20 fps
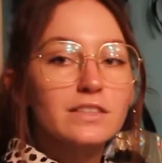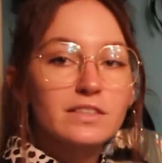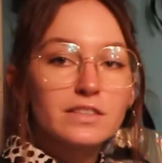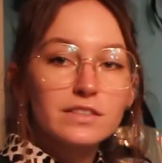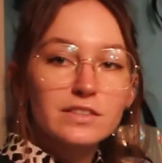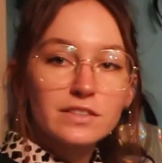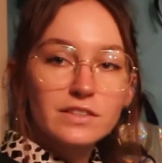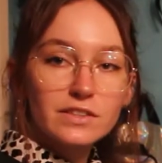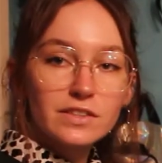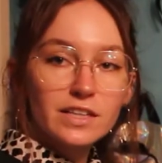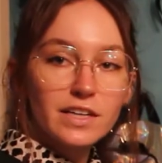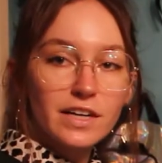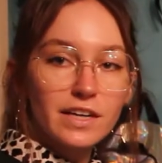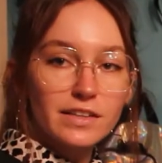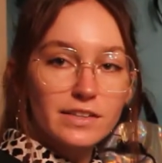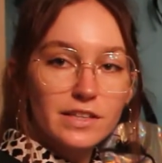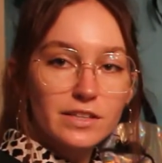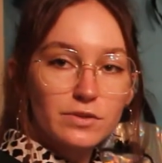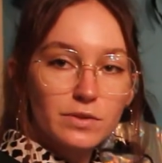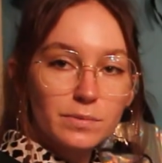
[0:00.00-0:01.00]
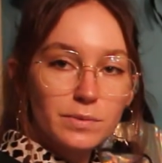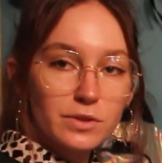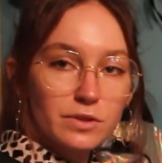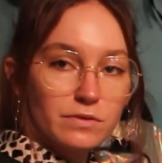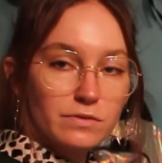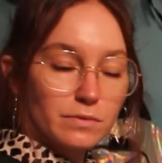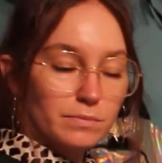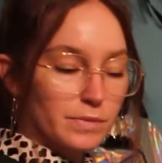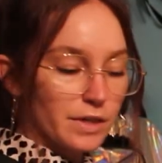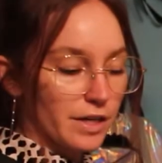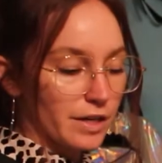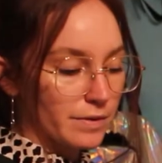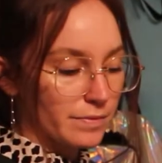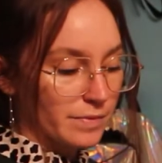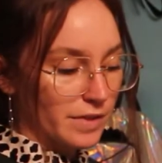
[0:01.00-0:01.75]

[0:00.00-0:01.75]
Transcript: So yeah, that's what I'm doing from there.